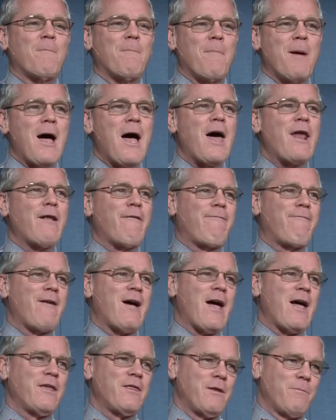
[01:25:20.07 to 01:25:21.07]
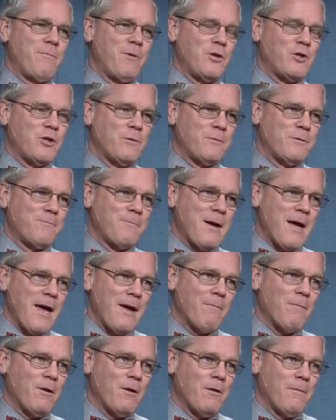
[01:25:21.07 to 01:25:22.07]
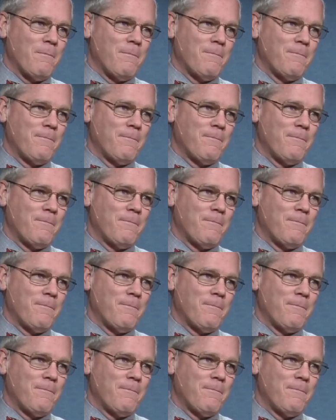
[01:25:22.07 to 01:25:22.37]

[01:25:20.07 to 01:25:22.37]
modify the bishop's Bible,